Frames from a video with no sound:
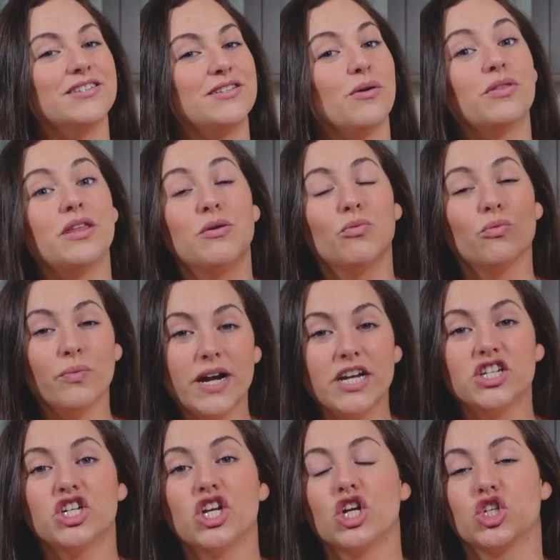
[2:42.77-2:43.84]
So the
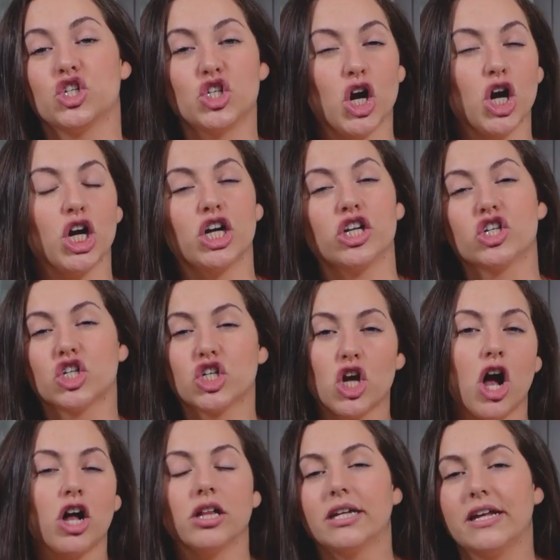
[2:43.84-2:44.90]
rich, dark,
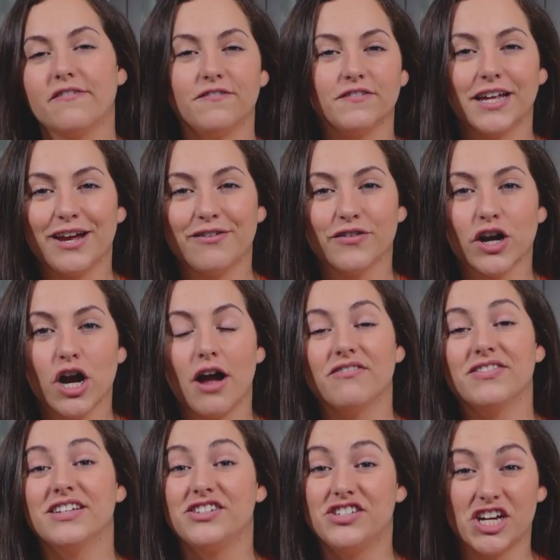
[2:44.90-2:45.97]
chocolatey flavor
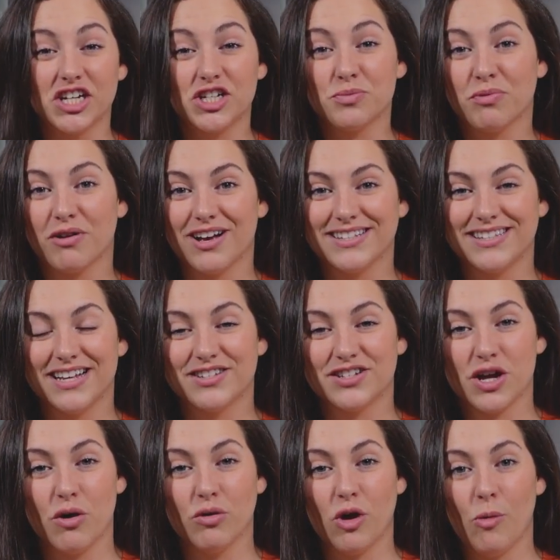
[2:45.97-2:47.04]
of the Dutch processed
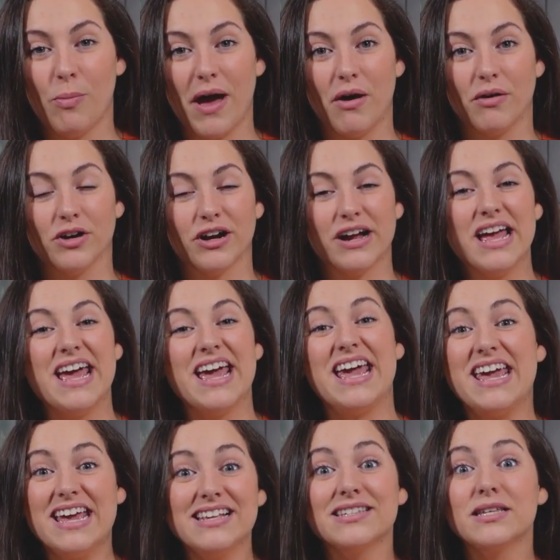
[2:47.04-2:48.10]
cocoa powder
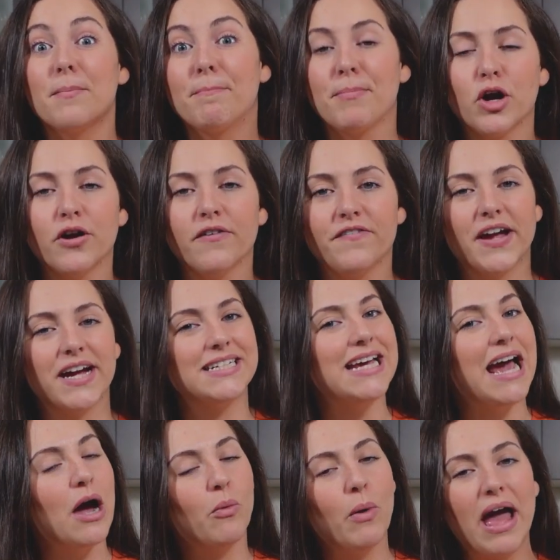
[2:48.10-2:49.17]
is perfect.
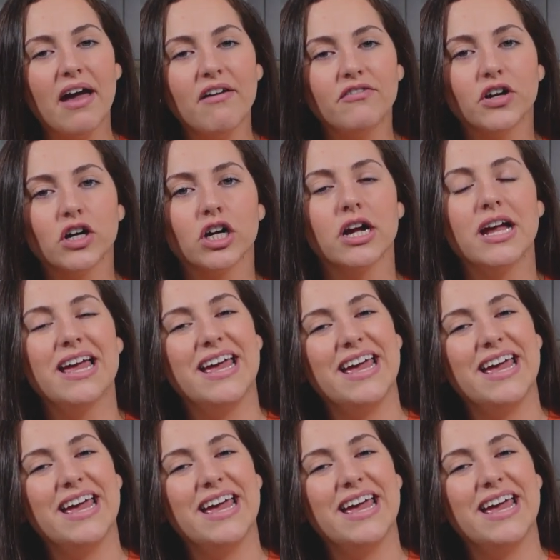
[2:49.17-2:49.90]
However,